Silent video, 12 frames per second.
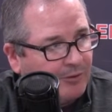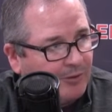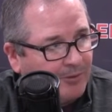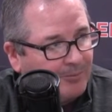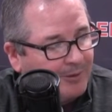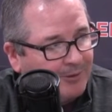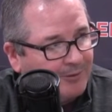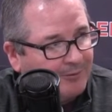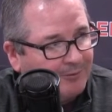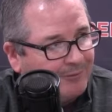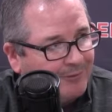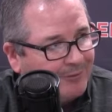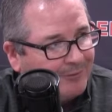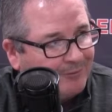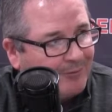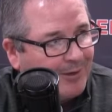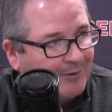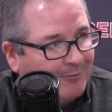You're going to be in
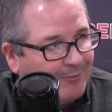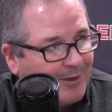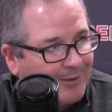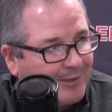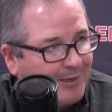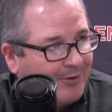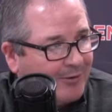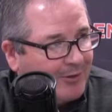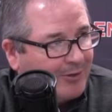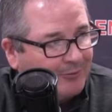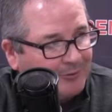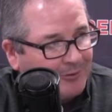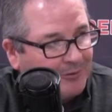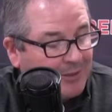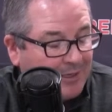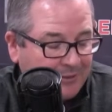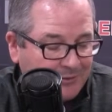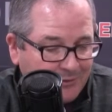right there, till
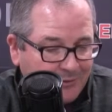the end.